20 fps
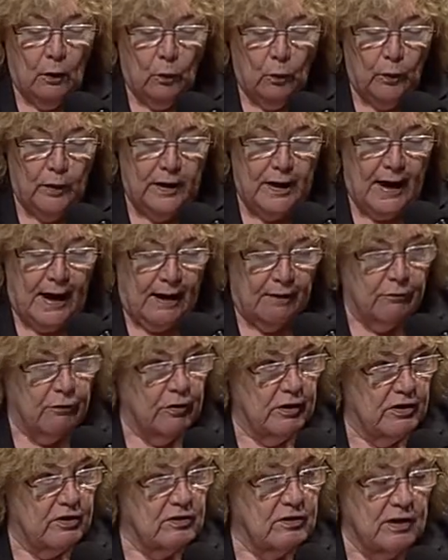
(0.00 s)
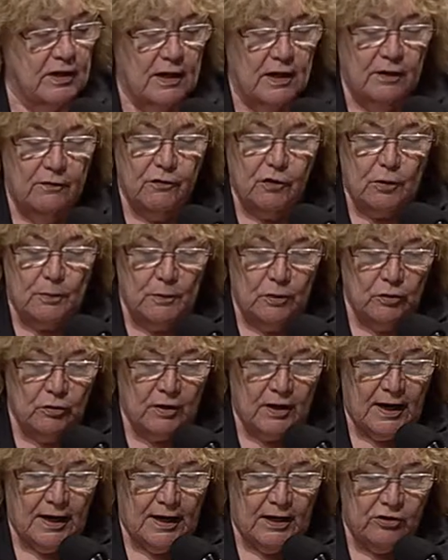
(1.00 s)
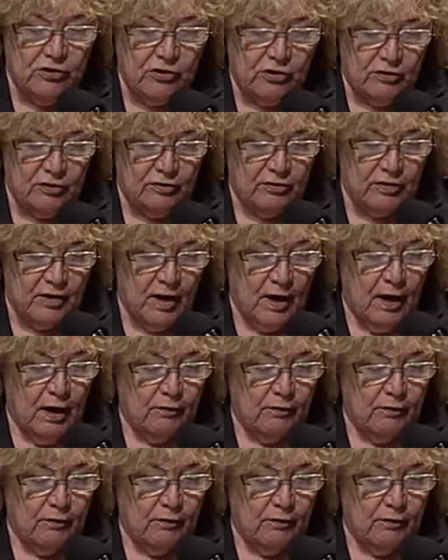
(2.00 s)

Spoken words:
we have received communications